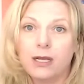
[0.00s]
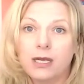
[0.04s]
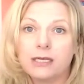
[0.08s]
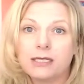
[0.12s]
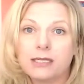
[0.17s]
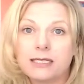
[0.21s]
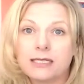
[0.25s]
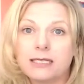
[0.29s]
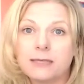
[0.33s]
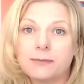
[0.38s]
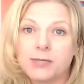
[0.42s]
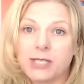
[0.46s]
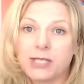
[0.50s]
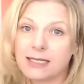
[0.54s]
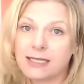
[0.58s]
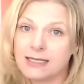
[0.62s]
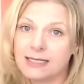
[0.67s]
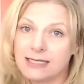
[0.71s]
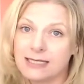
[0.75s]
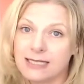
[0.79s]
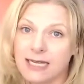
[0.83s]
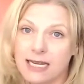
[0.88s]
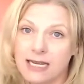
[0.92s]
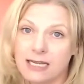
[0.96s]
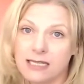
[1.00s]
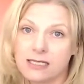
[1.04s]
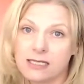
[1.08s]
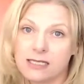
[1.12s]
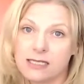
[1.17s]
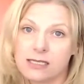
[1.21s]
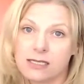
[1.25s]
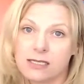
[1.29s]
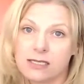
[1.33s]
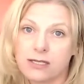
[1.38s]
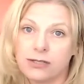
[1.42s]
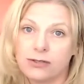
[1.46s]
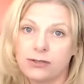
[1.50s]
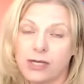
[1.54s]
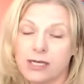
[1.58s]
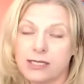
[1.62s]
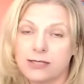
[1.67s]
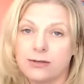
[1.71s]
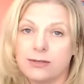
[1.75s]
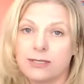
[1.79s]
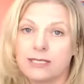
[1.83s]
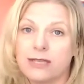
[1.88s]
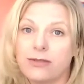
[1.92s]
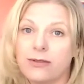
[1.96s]
to subject states to
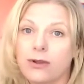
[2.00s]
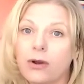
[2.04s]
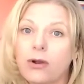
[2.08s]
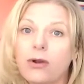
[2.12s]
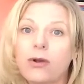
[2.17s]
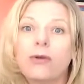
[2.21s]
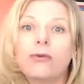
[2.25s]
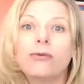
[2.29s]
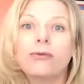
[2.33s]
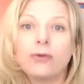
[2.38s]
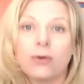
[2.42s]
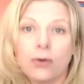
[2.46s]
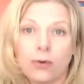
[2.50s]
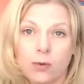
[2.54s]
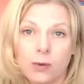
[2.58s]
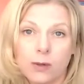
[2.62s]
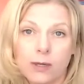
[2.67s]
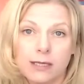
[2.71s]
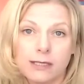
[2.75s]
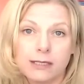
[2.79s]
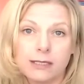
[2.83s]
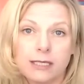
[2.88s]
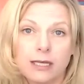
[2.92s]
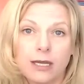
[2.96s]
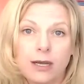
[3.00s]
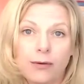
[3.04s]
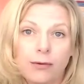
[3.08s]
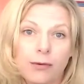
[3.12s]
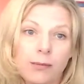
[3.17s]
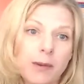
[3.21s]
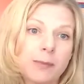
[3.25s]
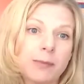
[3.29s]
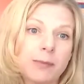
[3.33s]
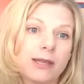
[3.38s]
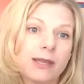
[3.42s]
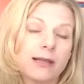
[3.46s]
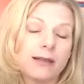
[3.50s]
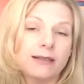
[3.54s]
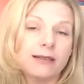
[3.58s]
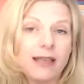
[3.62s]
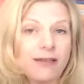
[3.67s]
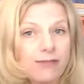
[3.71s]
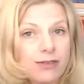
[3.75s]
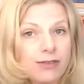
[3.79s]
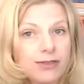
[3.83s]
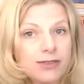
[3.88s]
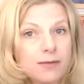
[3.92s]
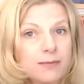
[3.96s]
lawsuits in their own courts. Remember, the
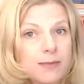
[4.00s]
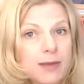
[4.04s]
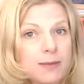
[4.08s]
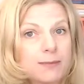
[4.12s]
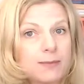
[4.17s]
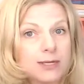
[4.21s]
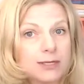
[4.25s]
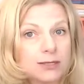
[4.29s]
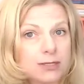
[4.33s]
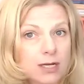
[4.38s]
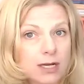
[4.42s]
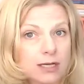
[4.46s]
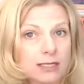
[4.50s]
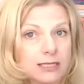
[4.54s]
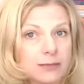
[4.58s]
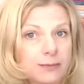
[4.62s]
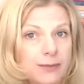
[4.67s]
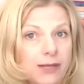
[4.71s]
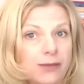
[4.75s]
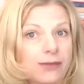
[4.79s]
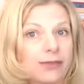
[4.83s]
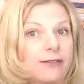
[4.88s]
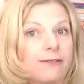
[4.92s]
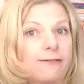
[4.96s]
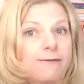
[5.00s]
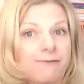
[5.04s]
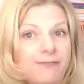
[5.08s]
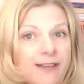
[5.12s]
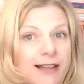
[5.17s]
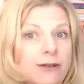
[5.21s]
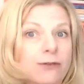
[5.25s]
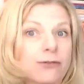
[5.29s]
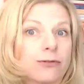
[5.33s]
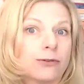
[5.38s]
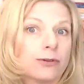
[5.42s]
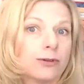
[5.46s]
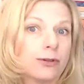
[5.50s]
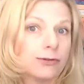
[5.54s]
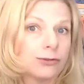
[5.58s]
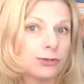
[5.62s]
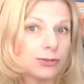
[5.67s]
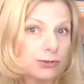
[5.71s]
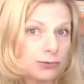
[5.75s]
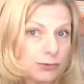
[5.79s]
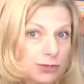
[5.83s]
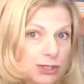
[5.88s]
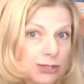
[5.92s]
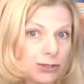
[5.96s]
11th Amendment talked about the federal
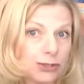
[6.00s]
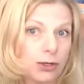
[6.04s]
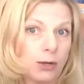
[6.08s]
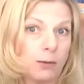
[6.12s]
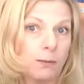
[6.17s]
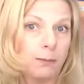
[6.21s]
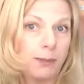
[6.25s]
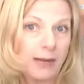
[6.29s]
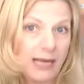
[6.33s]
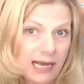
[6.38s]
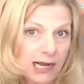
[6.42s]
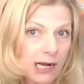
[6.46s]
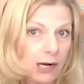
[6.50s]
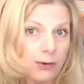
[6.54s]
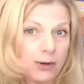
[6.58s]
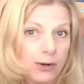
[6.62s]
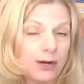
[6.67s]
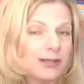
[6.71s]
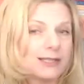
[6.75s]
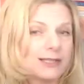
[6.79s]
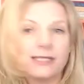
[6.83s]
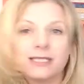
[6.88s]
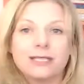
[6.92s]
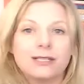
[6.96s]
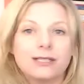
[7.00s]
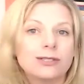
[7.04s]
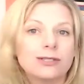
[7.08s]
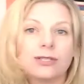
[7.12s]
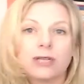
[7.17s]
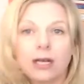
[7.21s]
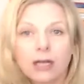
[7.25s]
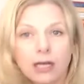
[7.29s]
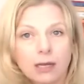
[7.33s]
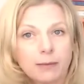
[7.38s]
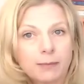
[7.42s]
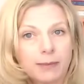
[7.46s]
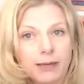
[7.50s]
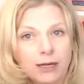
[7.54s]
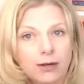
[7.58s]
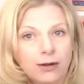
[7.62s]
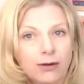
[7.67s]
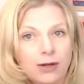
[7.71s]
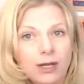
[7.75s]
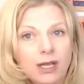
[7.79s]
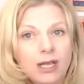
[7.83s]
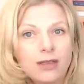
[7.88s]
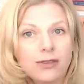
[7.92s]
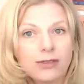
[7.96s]
judicial power. It didn't talk
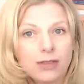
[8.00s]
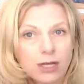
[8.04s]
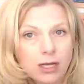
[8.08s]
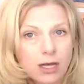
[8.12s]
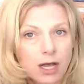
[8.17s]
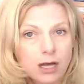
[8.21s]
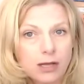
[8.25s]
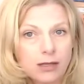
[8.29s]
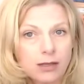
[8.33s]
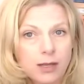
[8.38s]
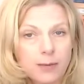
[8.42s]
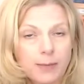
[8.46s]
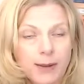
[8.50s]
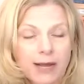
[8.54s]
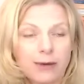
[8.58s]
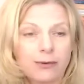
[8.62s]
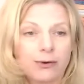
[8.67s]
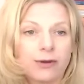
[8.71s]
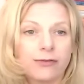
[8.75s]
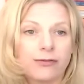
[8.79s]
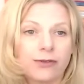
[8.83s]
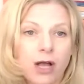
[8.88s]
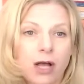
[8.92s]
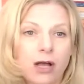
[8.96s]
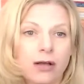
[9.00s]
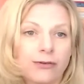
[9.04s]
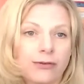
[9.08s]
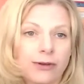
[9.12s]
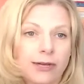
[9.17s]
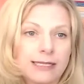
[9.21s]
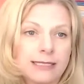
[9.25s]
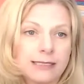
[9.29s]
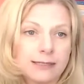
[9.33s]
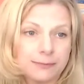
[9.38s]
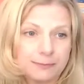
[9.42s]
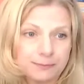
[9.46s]
about the power of Congress.